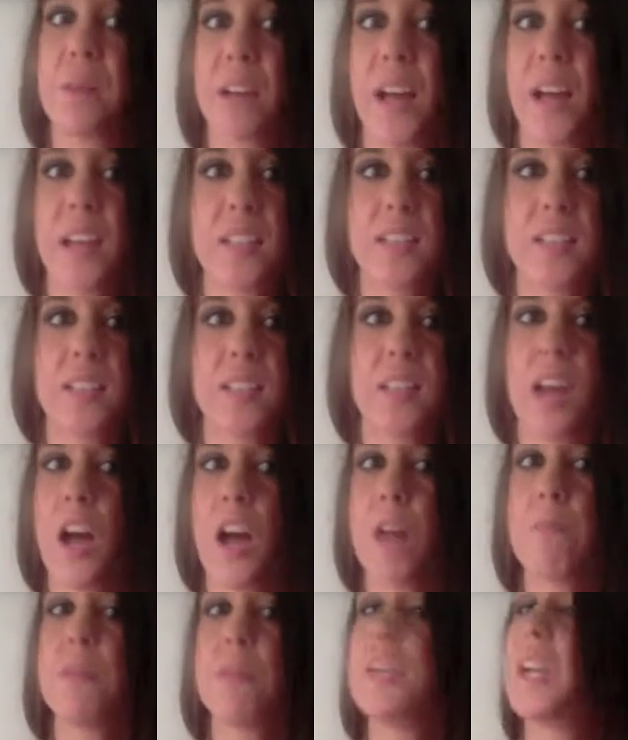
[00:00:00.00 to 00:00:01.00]

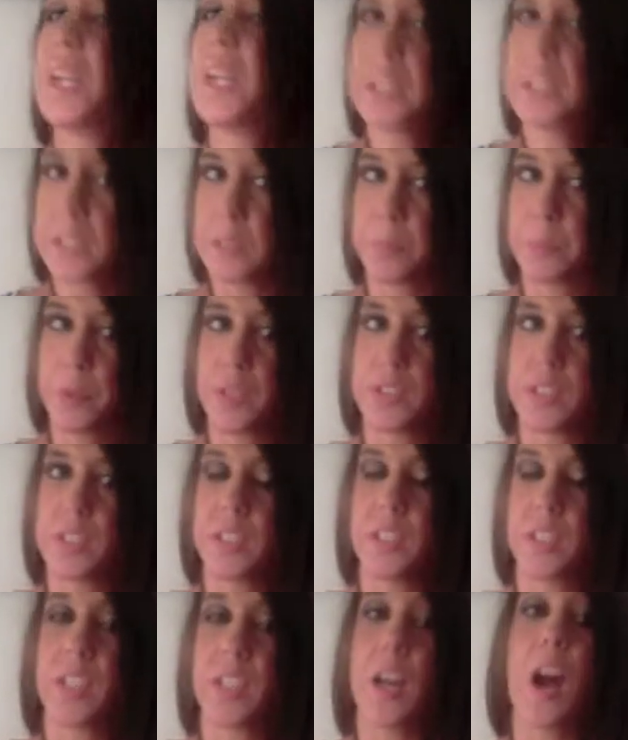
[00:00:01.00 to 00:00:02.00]
flabbergasted. Like, I'm the
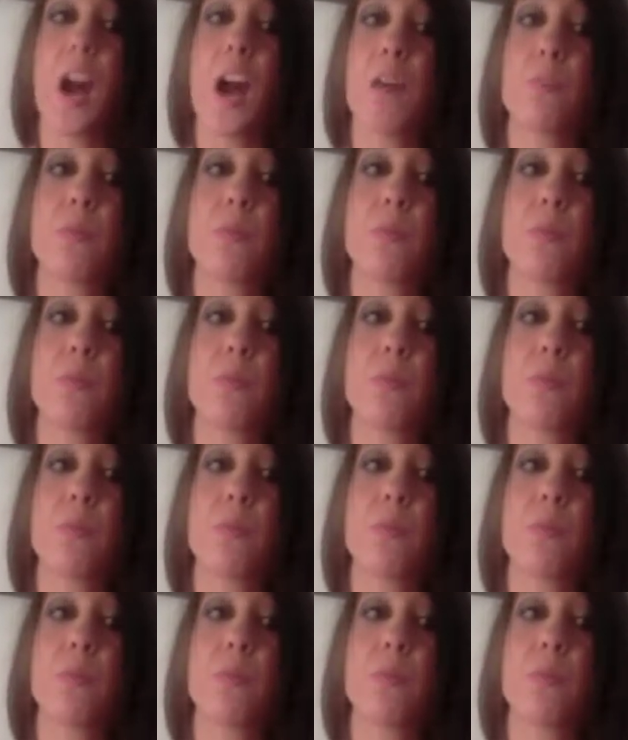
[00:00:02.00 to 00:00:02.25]
nicest person.